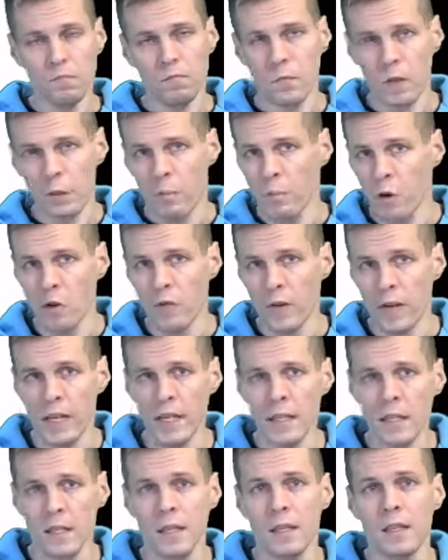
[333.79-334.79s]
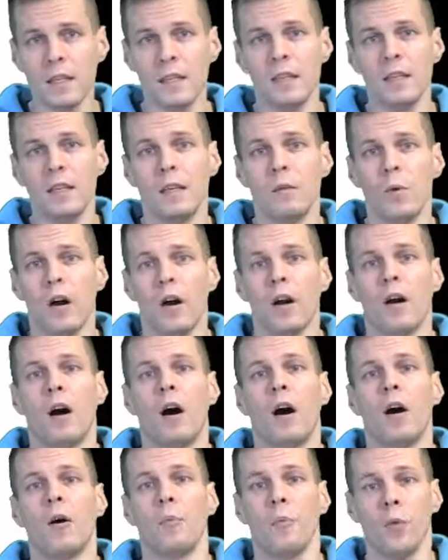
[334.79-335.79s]
movies where
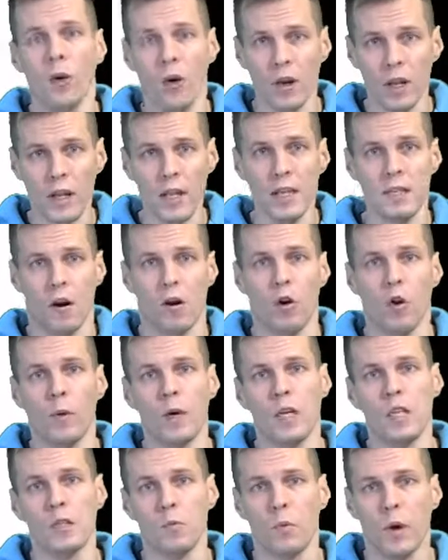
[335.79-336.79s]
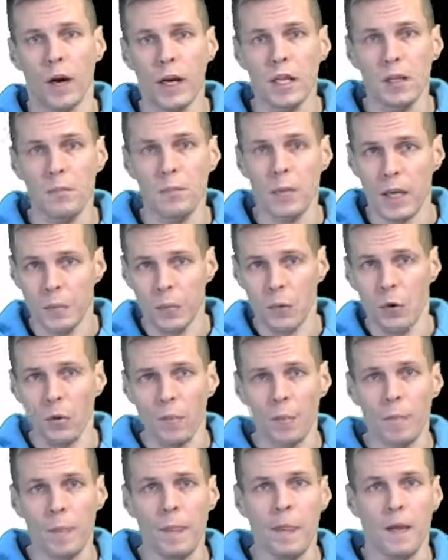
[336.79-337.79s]
police are always white people
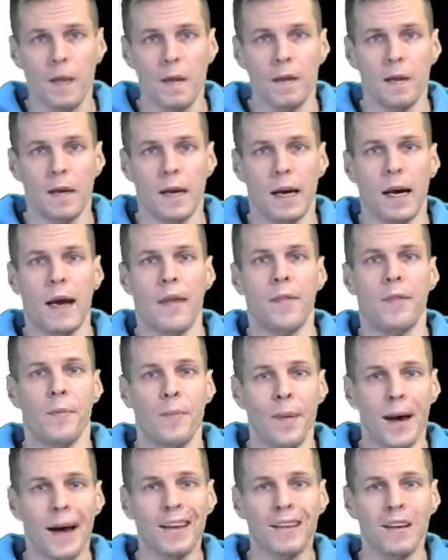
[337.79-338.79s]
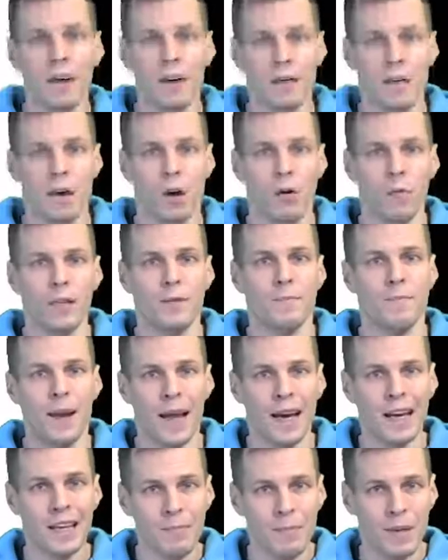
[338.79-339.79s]
and the bad guys are always
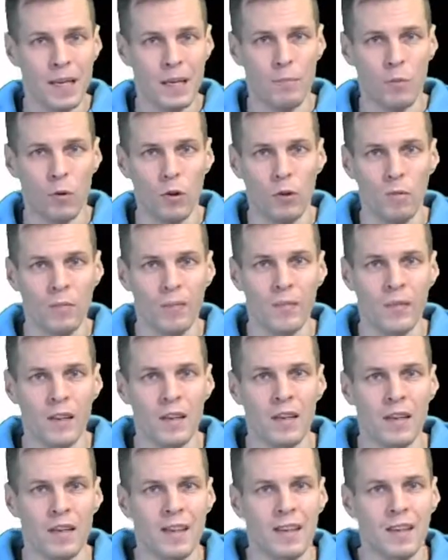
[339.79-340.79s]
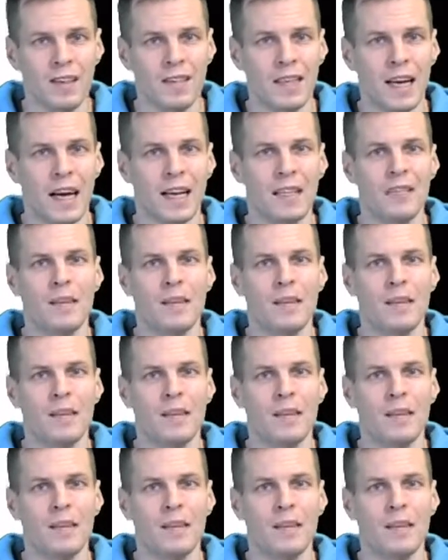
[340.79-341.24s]
black people, that's